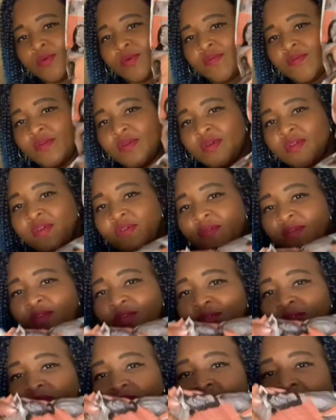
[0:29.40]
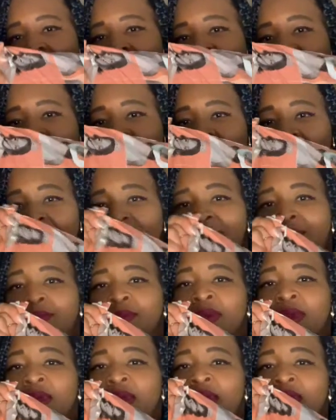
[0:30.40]
for the first time
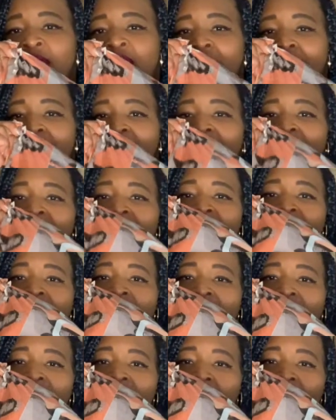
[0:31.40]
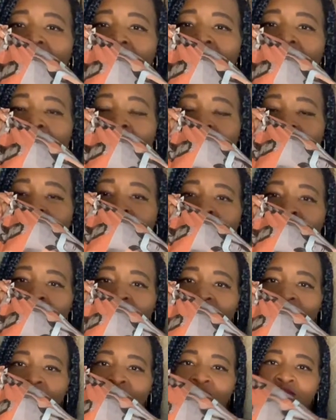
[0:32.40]
and I wanted
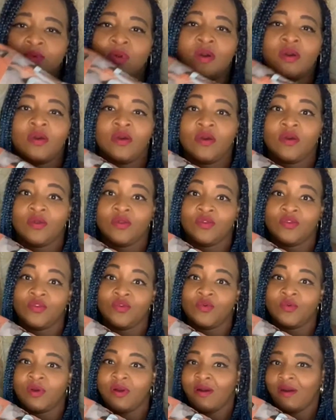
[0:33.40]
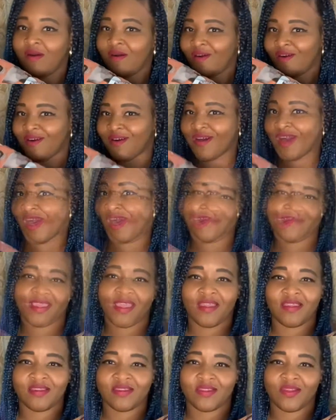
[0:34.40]
to do a haul.
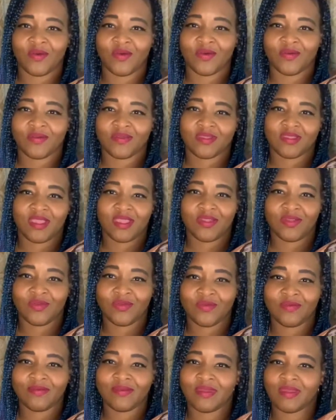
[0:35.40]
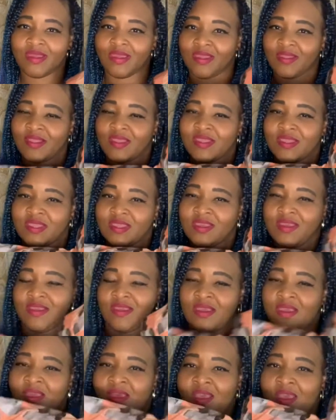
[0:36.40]
So stay tuned and let's see
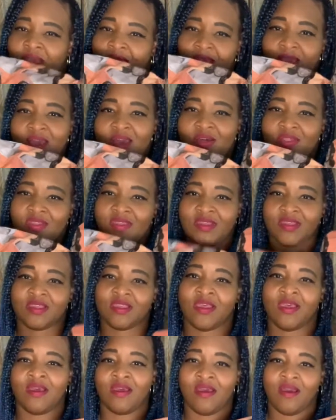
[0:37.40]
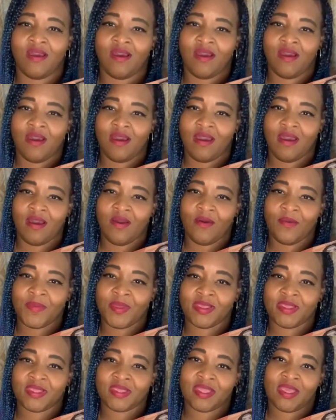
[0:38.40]
how these
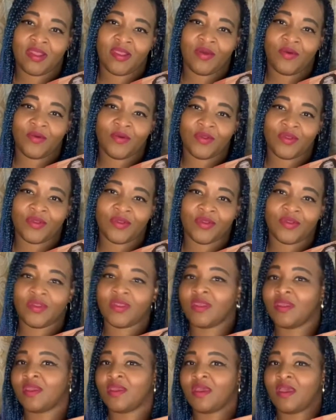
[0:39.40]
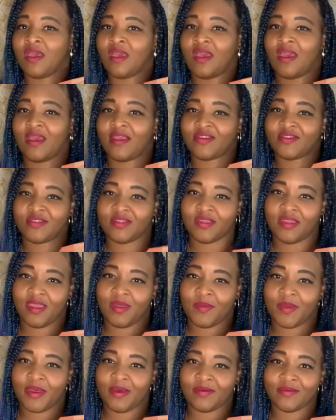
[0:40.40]
pieces that I ordered actually came
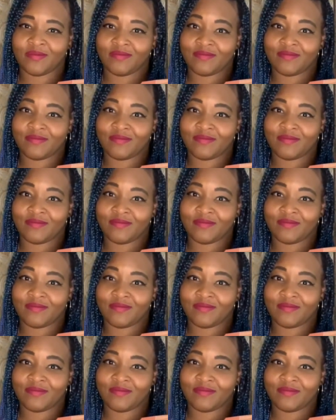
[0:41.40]
out.